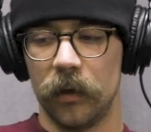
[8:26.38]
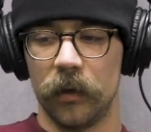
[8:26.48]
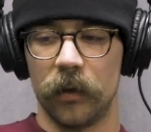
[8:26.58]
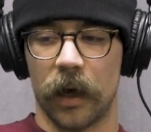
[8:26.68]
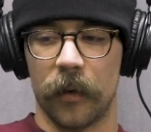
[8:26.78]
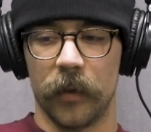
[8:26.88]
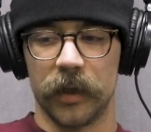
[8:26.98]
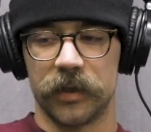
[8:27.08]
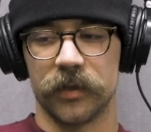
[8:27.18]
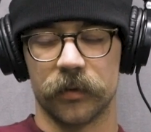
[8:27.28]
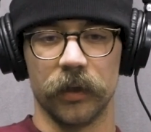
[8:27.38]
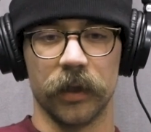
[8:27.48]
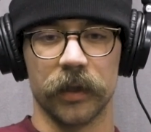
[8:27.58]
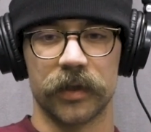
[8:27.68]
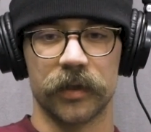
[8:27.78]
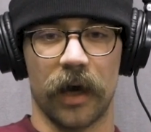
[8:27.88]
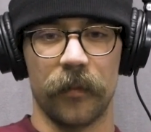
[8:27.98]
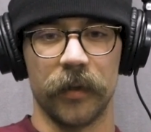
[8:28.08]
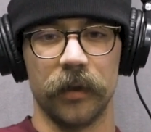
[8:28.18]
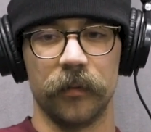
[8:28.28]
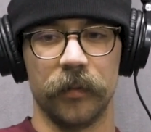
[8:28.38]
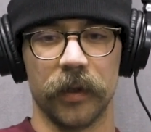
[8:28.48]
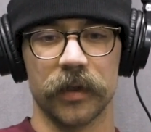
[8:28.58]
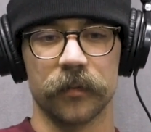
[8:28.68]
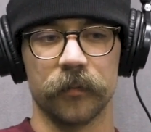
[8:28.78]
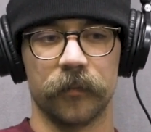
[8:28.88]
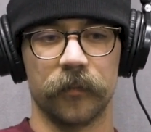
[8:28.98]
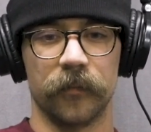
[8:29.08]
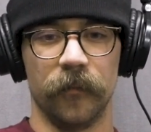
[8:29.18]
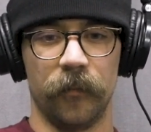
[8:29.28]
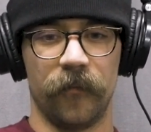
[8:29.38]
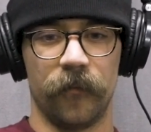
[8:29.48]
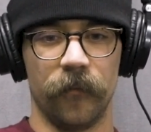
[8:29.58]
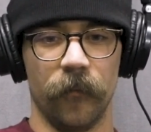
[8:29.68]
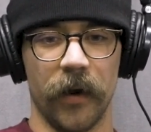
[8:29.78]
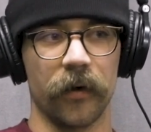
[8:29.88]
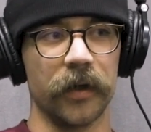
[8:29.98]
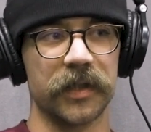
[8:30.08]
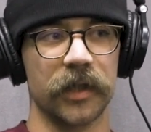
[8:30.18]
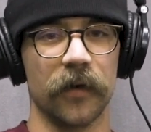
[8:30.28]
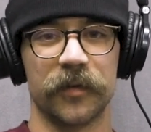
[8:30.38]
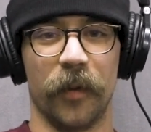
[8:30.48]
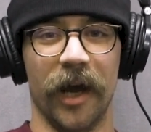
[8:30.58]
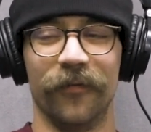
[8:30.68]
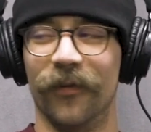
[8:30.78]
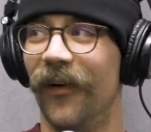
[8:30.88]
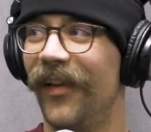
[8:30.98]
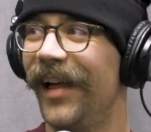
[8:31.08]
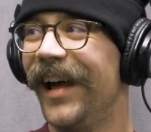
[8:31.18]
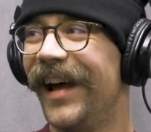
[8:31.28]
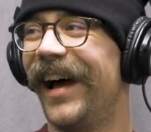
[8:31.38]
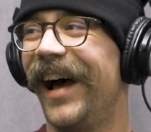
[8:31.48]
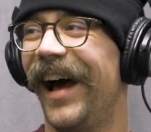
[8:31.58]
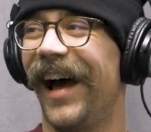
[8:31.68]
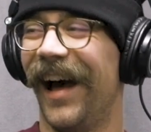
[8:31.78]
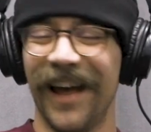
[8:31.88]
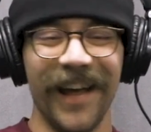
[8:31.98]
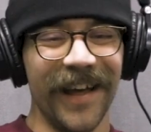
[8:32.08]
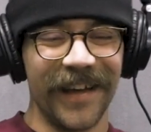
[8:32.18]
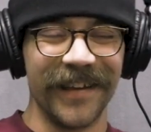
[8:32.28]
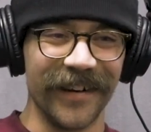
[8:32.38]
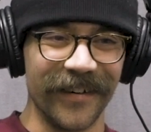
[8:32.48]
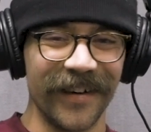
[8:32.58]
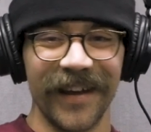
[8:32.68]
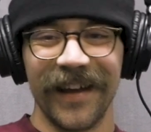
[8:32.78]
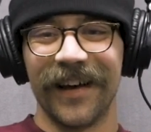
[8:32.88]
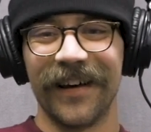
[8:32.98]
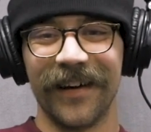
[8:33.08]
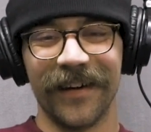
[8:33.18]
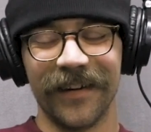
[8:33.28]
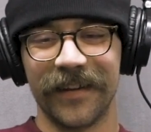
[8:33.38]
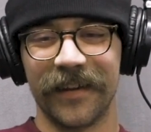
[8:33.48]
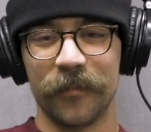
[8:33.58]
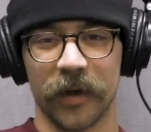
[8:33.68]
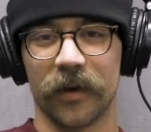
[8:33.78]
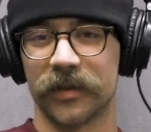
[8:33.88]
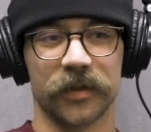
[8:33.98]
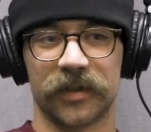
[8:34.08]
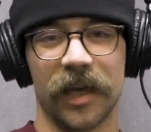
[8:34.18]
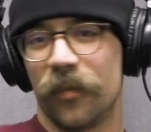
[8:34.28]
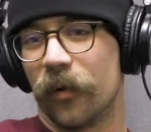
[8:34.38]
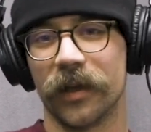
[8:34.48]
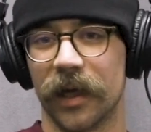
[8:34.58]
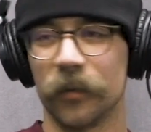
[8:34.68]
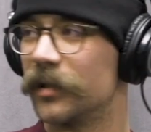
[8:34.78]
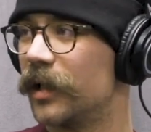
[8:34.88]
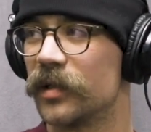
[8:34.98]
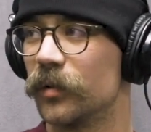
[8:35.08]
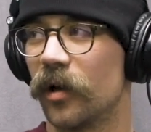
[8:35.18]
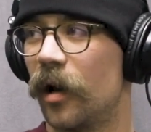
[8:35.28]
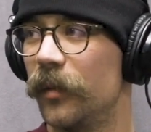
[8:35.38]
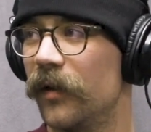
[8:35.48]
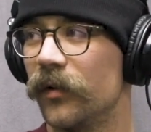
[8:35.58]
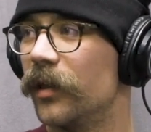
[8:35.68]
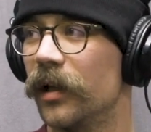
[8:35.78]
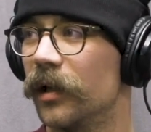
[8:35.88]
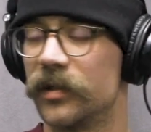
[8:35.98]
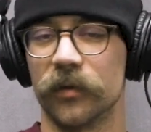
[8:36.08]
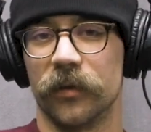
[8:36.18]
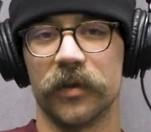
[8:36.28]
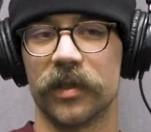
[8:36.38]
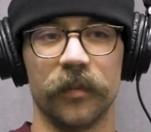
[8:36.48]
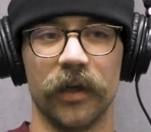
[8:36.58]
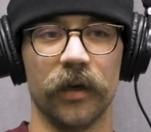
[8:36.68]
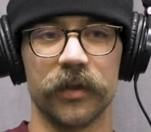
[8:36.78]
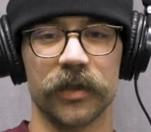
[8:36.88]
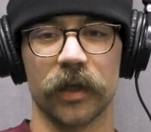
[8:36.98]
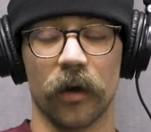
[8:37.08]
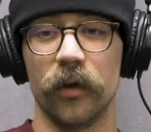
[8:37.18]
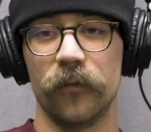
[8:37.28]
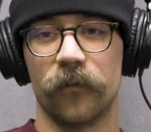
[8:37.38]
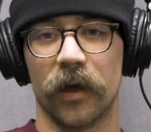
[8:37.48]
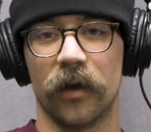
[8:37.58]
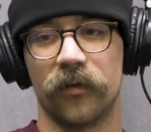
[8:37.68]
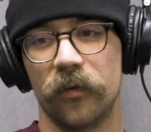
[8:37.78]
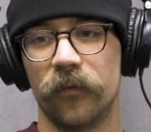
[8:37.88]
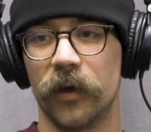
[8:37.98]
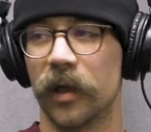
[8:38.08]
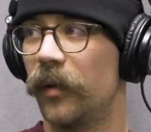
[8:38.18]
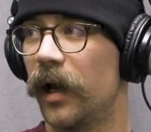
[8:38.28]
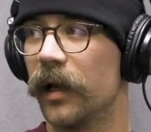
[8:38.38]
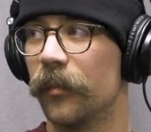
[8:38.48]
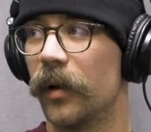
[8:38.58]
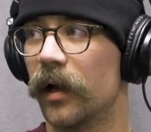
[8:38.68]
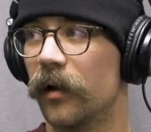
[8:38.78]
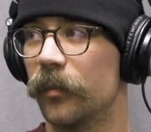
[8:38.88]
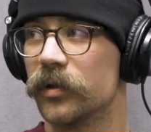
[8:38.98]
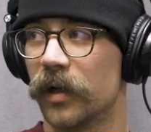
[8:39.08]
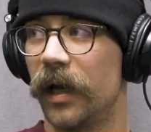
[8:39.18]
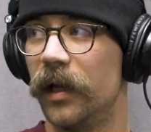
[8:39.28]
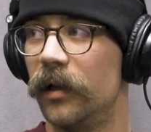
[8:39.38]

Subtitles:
not much is really going to stop me because I'm very self-spiteful, you know, but also skateboarding, that's what taught me everything. That's the only reason I'm here. It's just like, oh, you fell, too fucking bad. Get back up and try it.